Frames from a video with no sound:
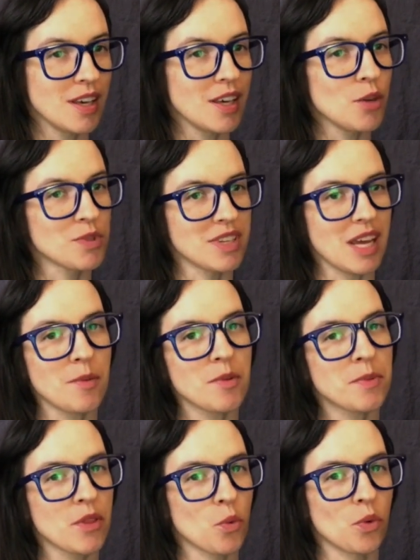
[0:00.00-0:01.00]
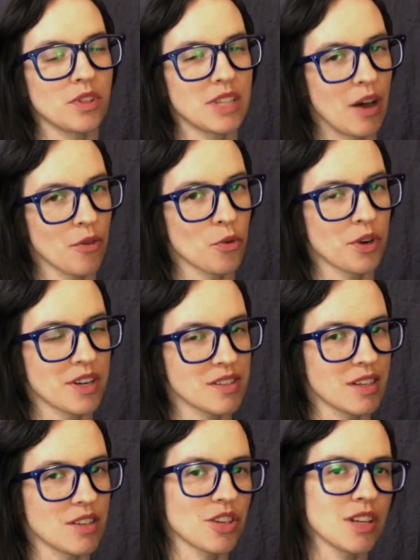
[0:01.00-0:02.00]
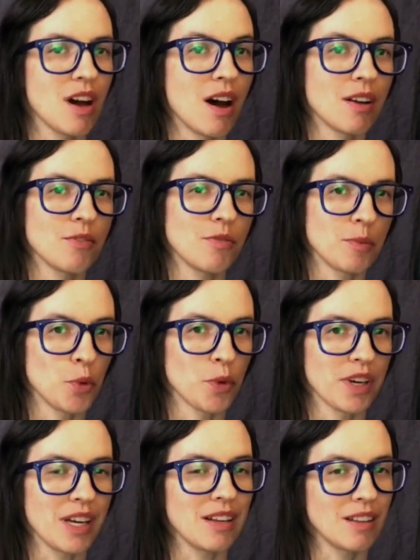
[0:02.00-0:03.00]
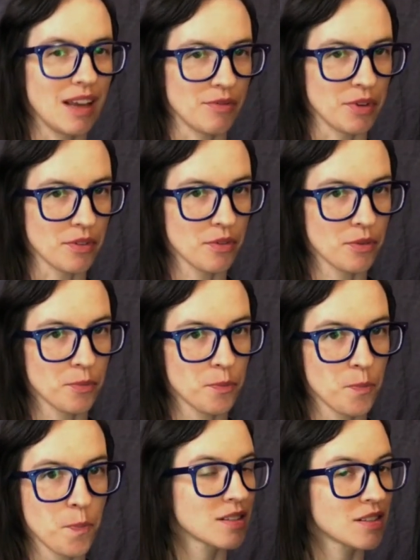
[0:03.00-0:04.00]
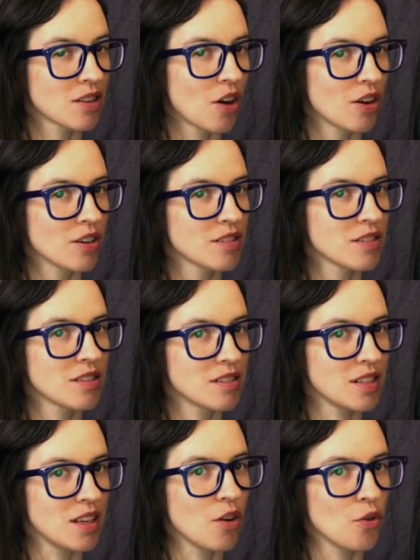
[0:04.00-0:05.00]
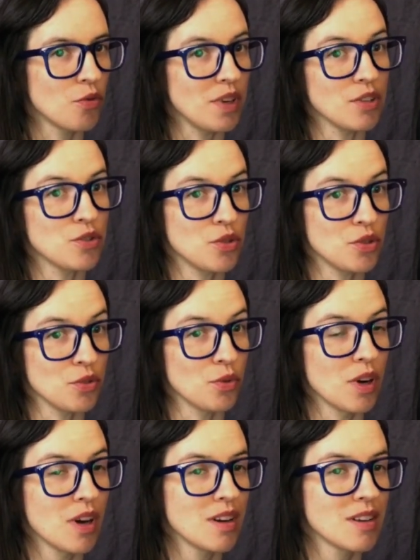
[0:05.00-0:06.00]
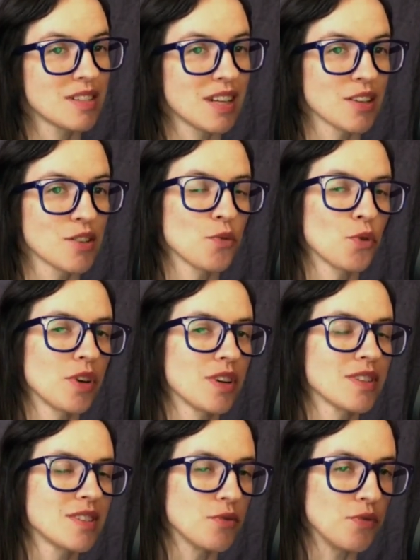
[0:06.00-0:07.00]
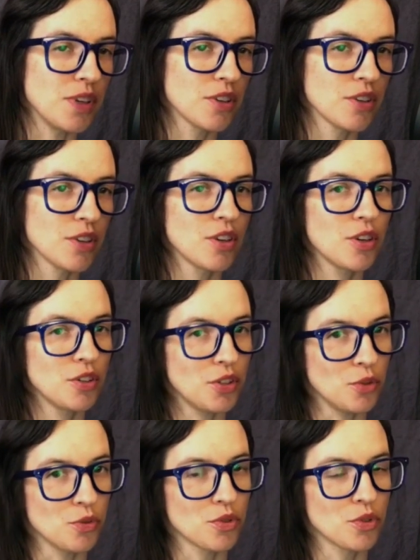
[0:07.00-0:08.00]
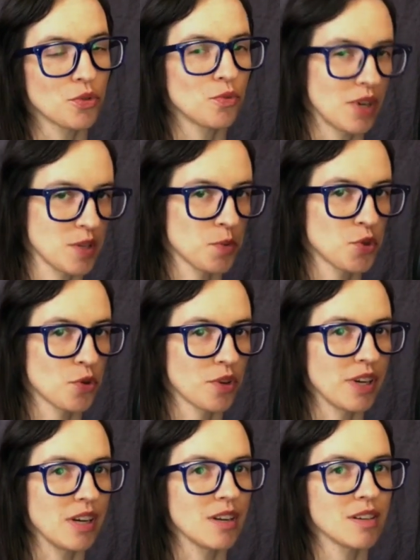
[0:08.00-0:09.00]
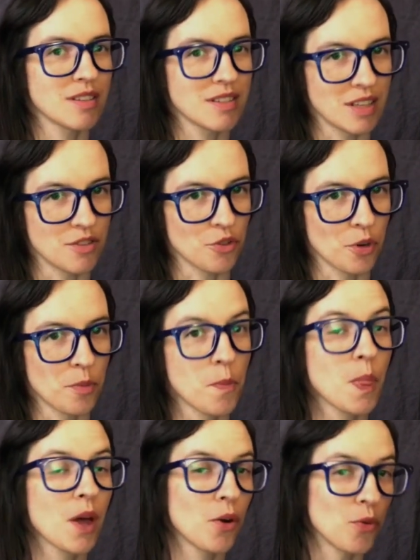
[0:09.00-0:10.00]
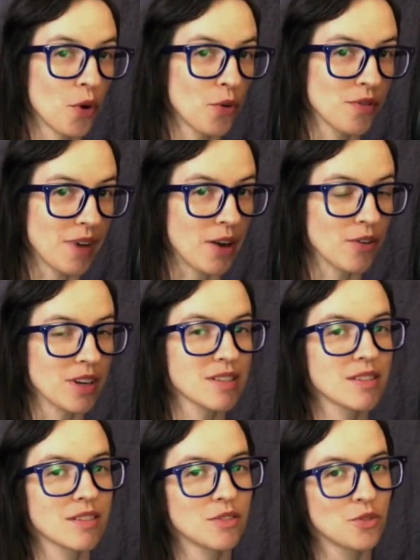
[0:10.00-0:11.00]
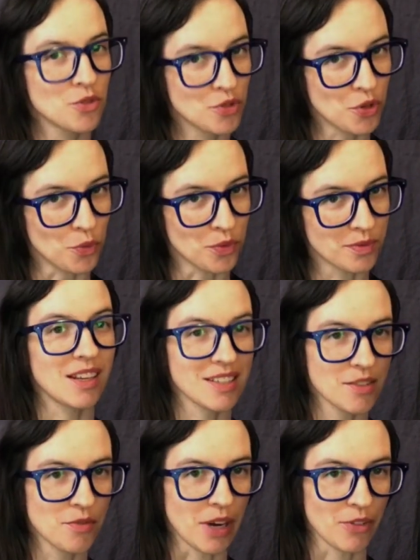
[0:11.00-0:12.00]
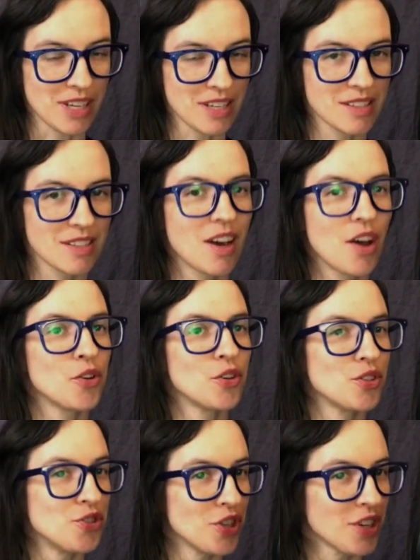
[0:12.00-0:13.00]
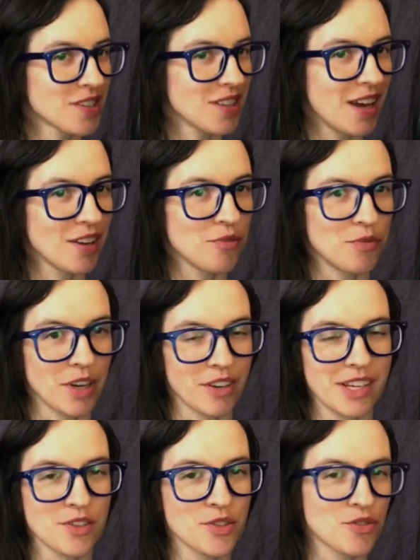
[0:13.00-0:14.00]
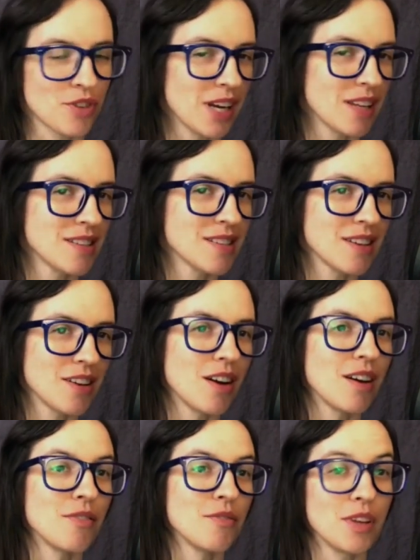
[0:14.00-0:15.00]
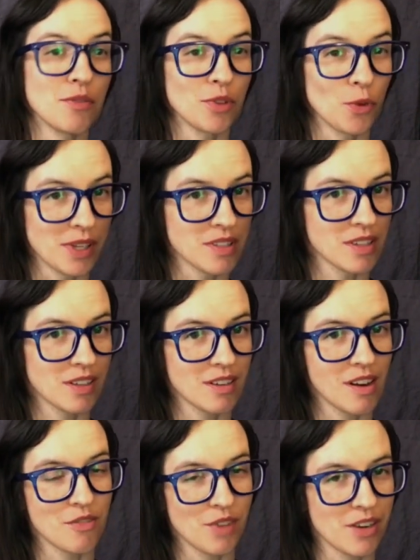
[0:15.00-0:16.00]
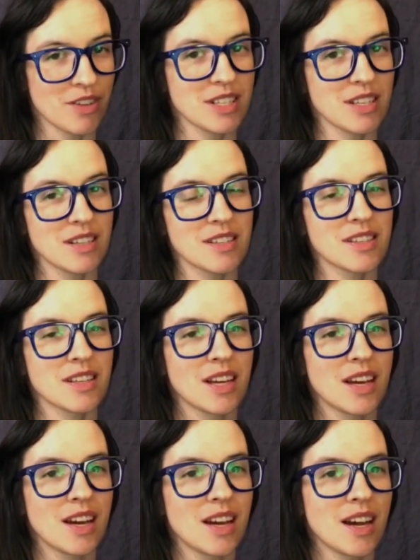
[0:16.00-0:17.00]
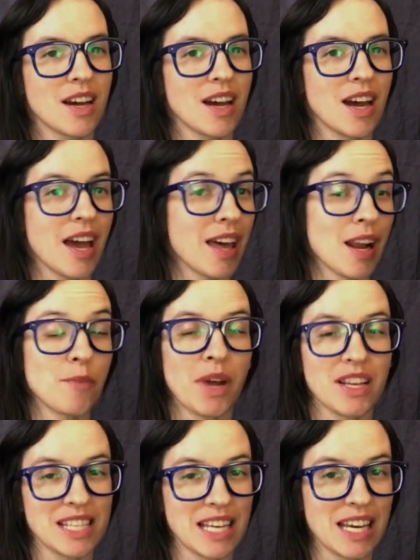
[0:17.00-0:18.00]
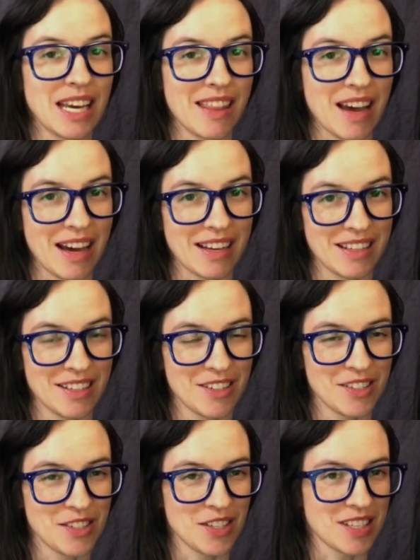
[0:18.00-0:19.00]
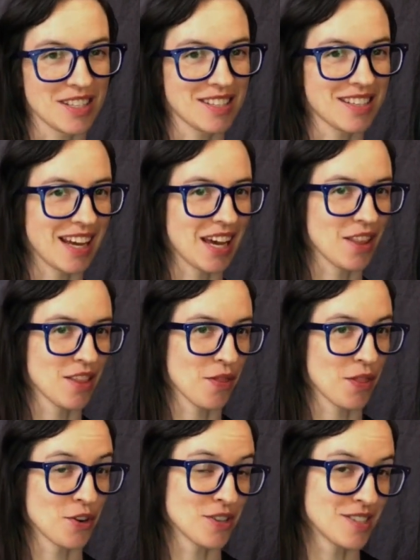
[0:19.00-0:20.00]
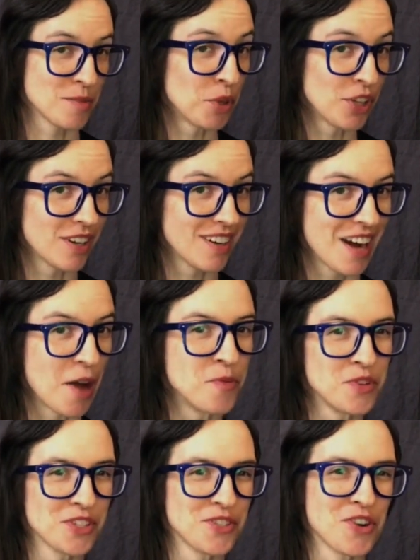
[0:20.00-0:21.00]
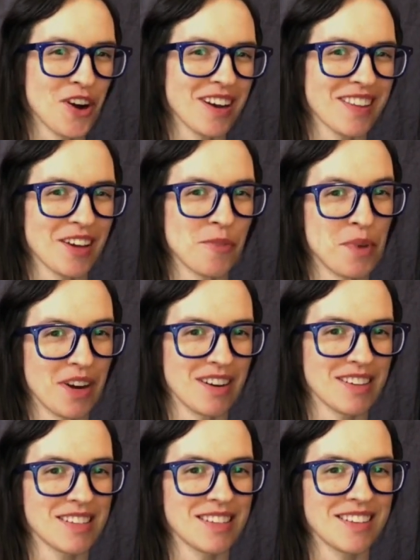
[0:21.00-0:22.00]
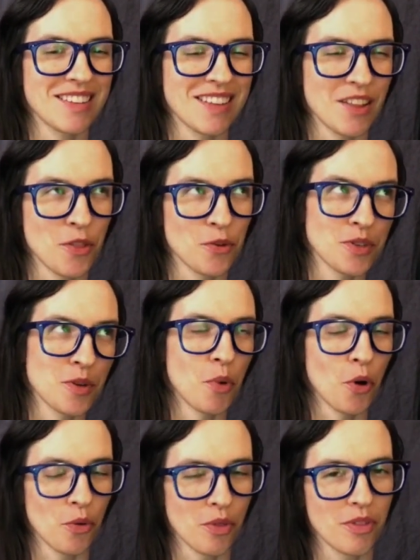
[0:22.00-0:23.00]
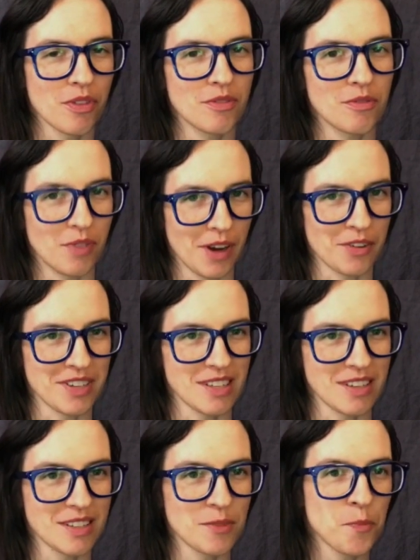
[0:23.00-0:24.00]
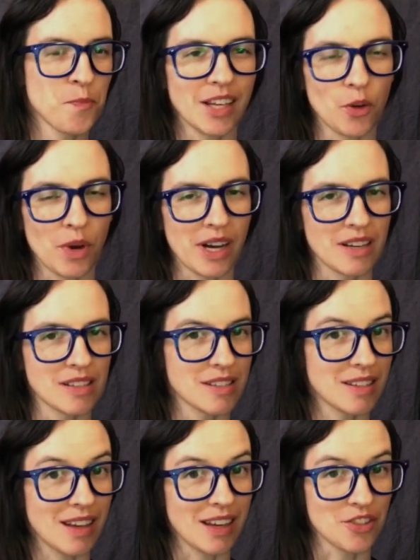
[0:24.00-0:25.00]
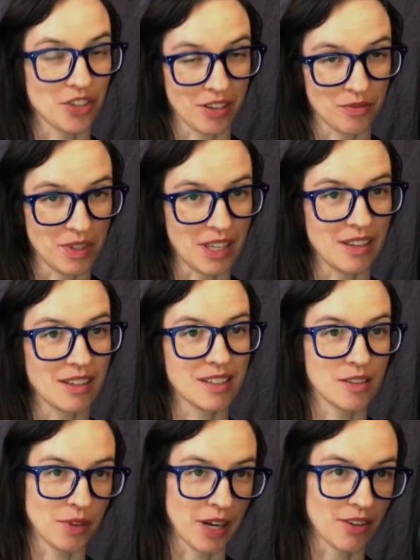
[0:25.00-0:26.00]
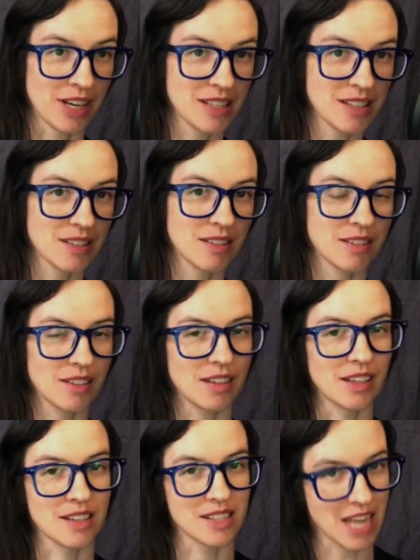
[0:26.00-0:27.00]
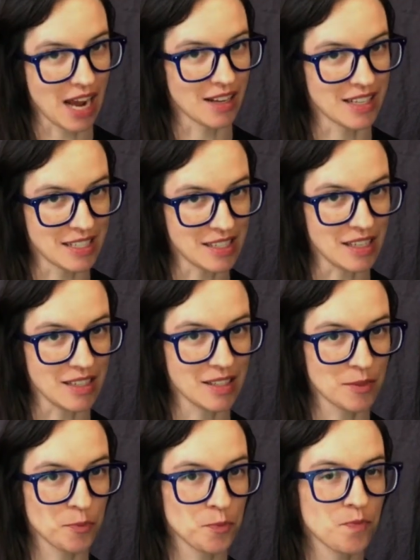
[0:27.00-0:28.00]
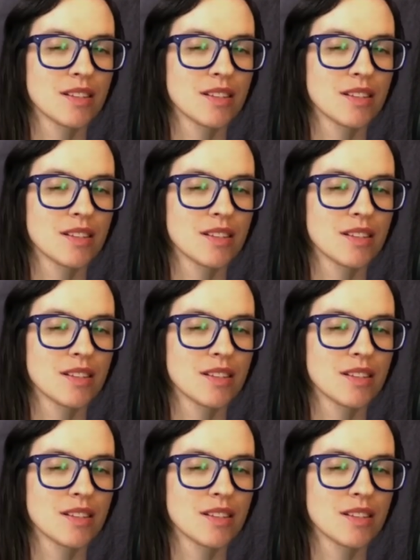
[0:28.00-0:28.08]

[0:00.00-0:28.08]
It was named by the World Health Organization on February 11th. SARS-CoV-2 stands for Severe Acute Respiratory Syndrome Coronavirus 2. It is a virus, just like various strains of influenza are viruses. And I'm not saying that to say that they're similar. I'm just drawing the comparison that those are both viruses. Likewise, HIV is a virus. It is not a disease.